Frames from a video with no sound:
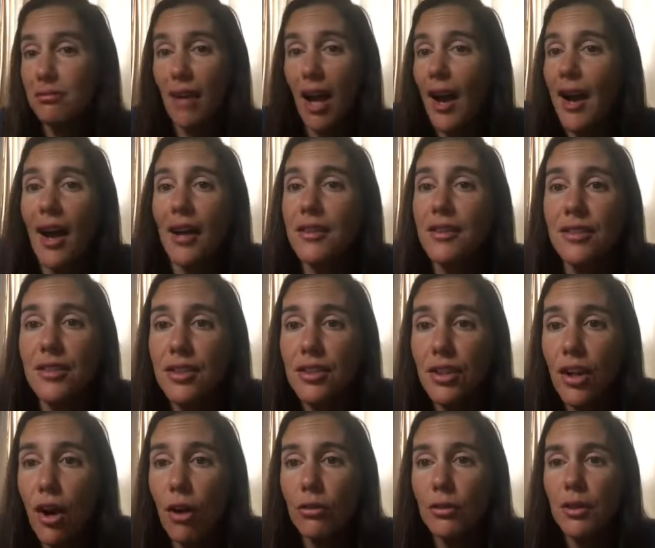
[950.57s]
I honestly
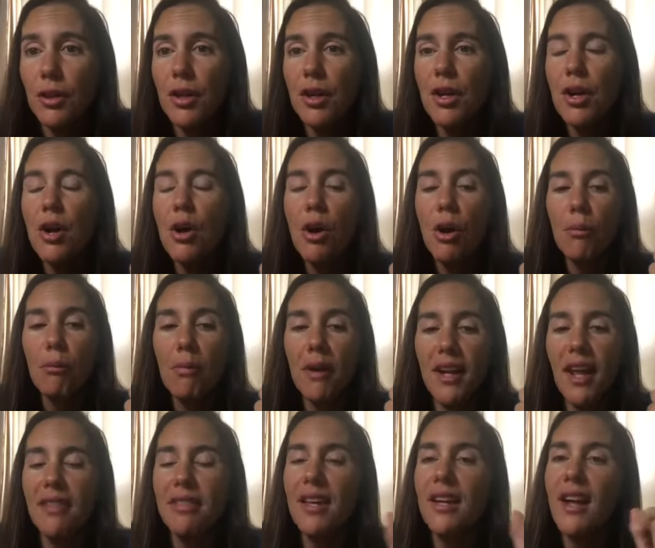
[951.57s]
don't. But
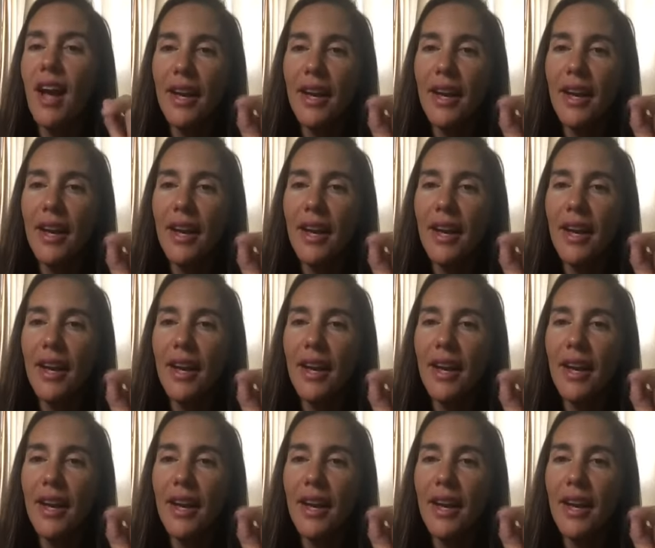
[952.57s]
I think